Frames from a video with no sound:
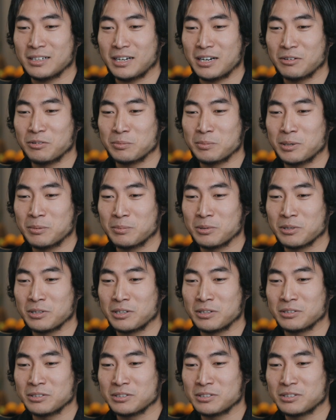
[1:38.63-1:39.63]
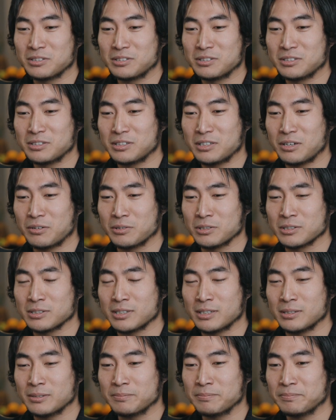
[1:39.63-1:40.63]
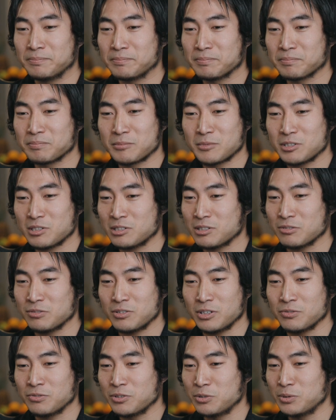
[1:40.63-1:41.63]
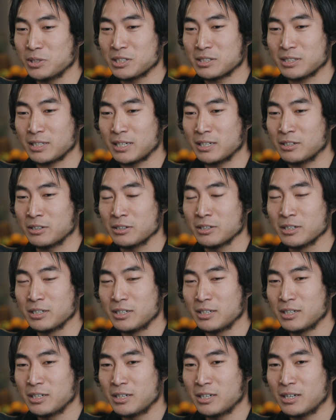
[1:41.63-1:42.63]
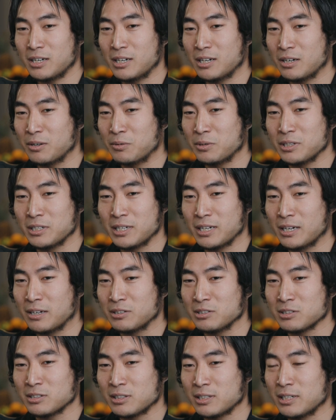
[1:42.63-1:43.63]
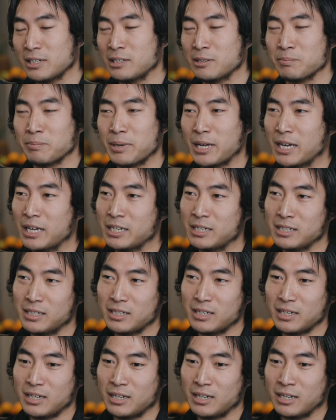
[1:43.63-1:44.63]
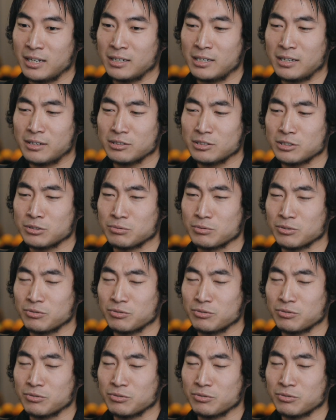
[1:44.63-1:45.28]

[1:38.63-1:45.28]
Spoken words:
I remember there was just a few weeks later, one day I was just laying in bed, and I was just